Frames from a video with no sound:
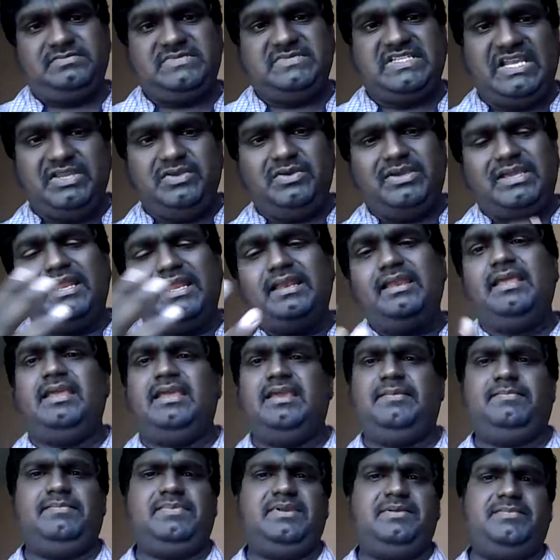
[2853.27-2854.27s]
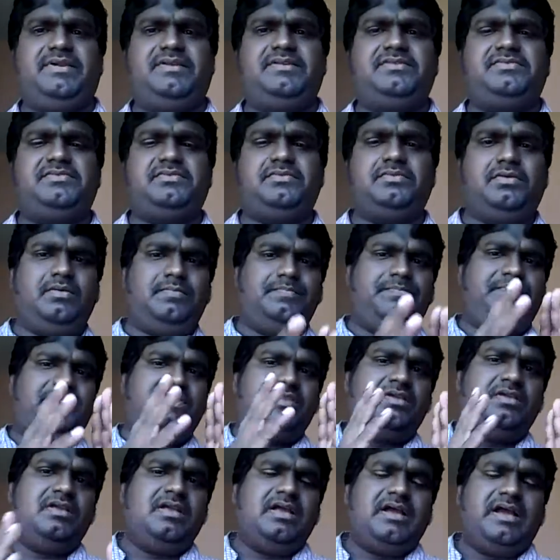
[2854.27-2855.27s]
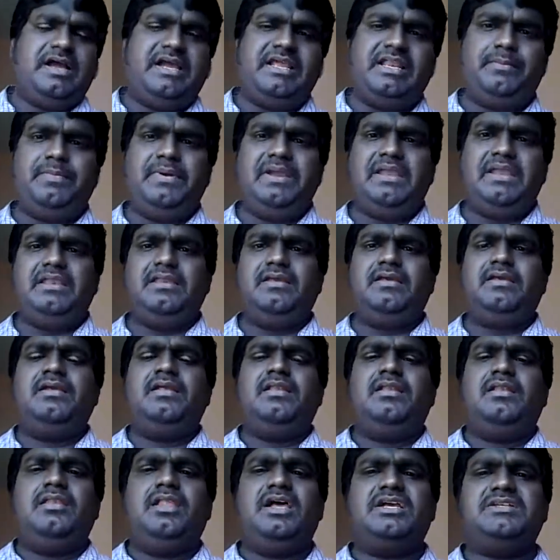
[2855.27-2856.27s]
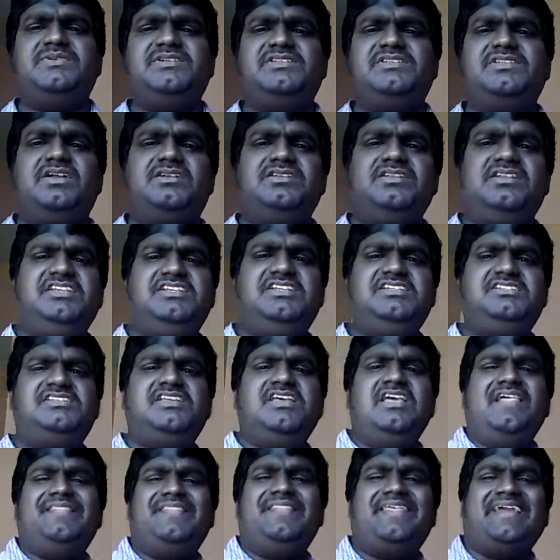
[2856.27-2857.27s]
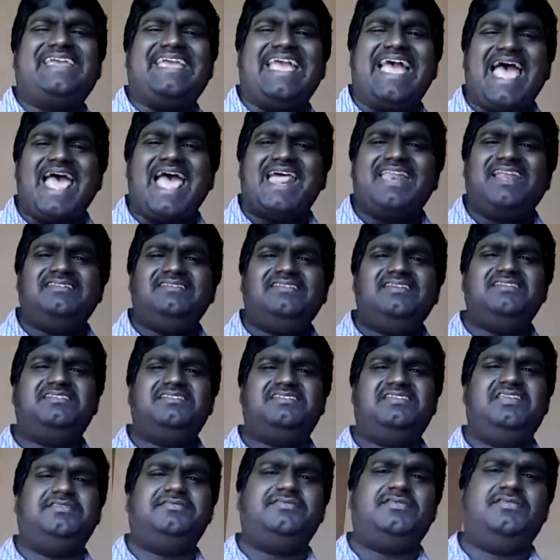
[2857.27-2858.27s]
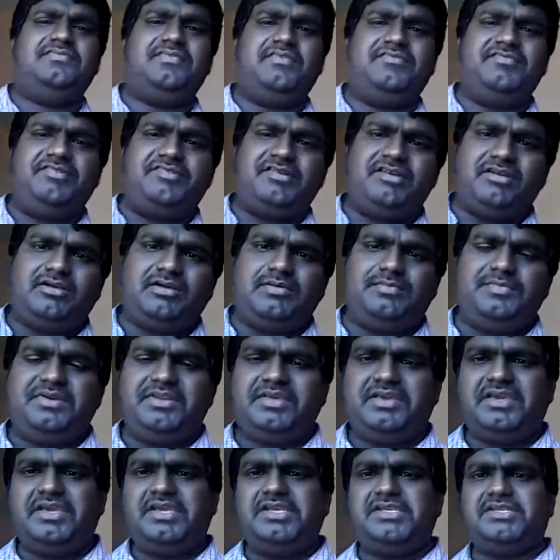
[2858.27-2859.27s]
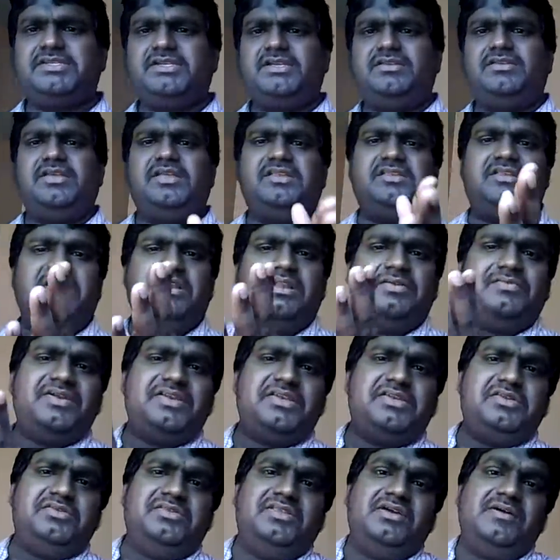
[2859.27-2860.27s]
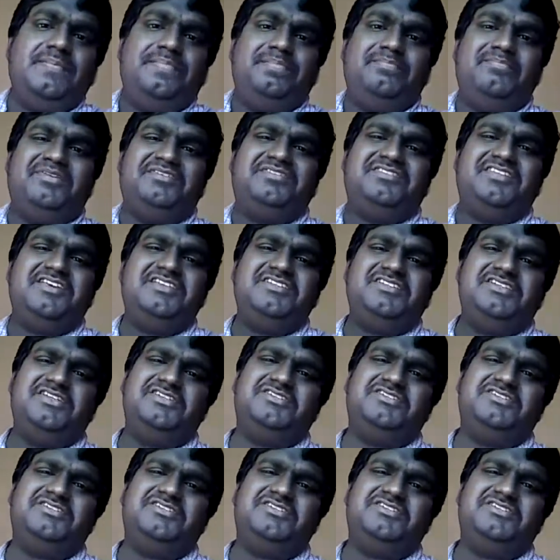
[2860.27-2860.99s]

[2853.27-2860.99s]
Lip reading: Then you can implement. So I repeat, last but not the least, the characteristics of effective communication in relevant to the message.